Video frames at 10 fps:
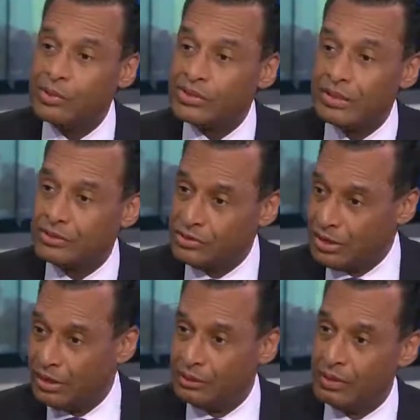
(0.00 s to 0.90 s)
we were sent to
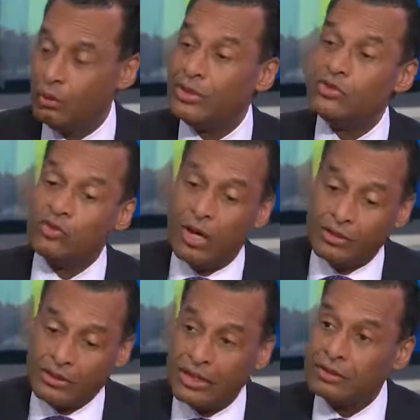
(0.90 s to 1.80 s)
jail. When
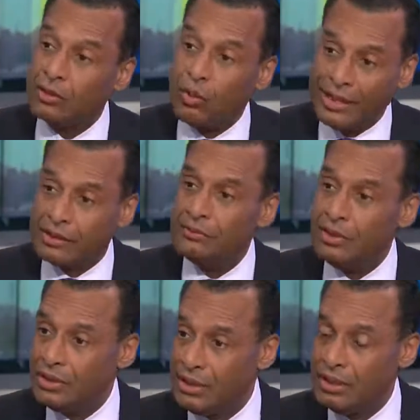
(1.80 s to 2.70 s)
drugs hit the white
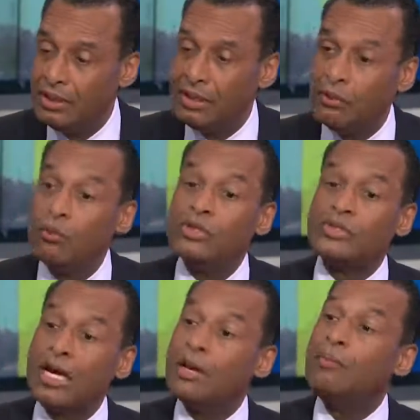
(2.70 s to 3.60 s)
community, it
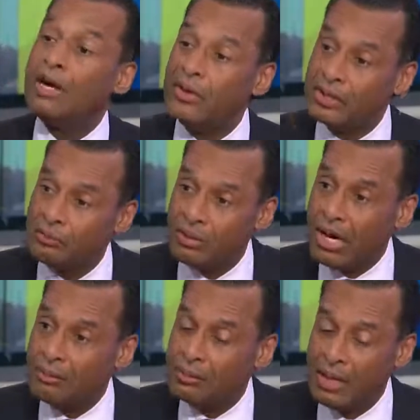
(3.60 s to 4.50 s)
was an American
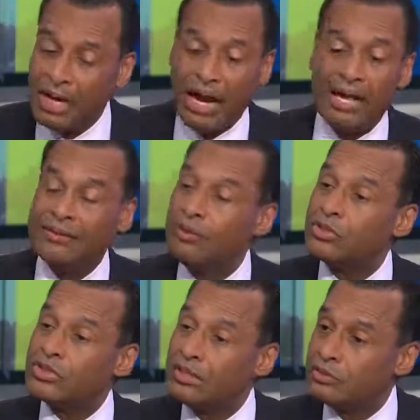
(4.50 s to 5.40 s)
problem, and they
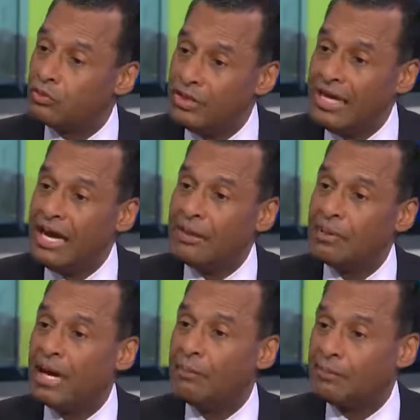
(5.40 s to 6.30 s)
were sent to
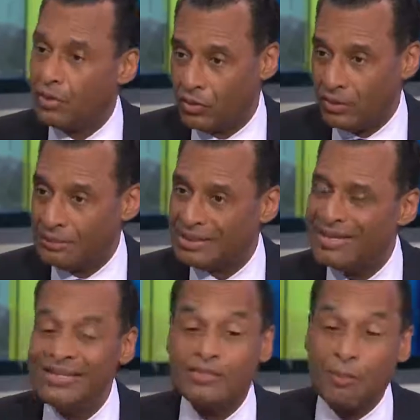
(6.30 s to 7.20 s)
rehab and programs.
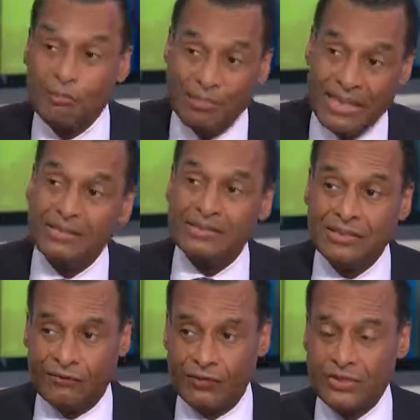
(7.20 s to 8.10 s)
There's a big
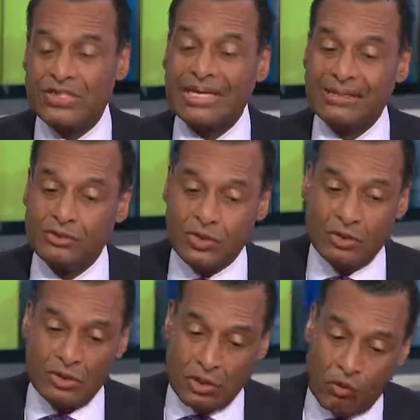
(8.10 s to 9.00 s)
difference in
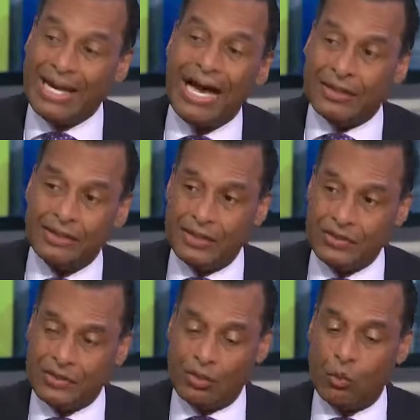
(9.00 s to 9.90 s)
the
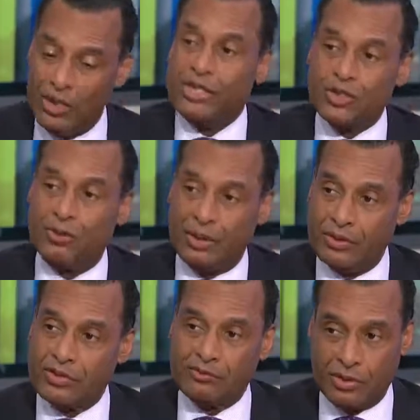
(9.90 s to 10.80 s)
realities that we
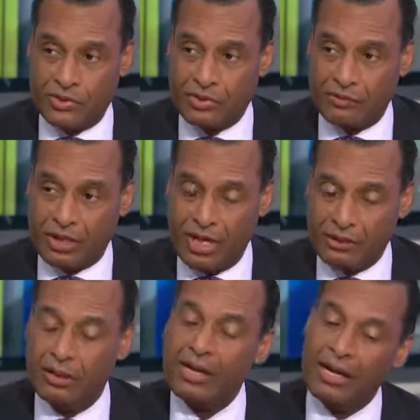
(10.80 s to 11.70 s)
experience as persons of
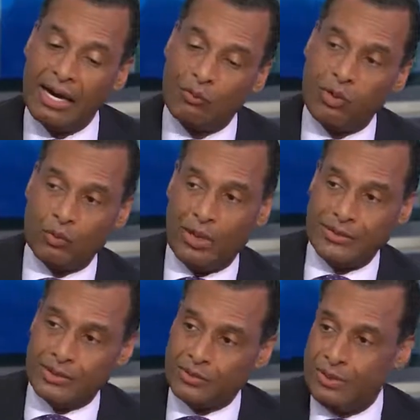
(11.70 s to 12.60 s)
color and what
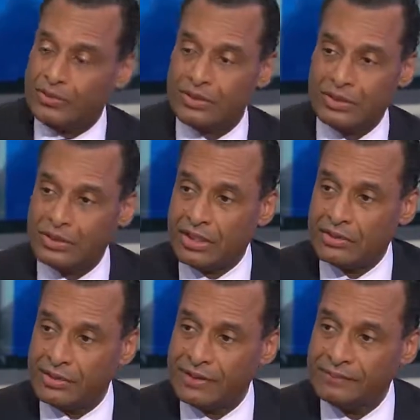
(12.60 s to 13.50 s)
whites experience in this country.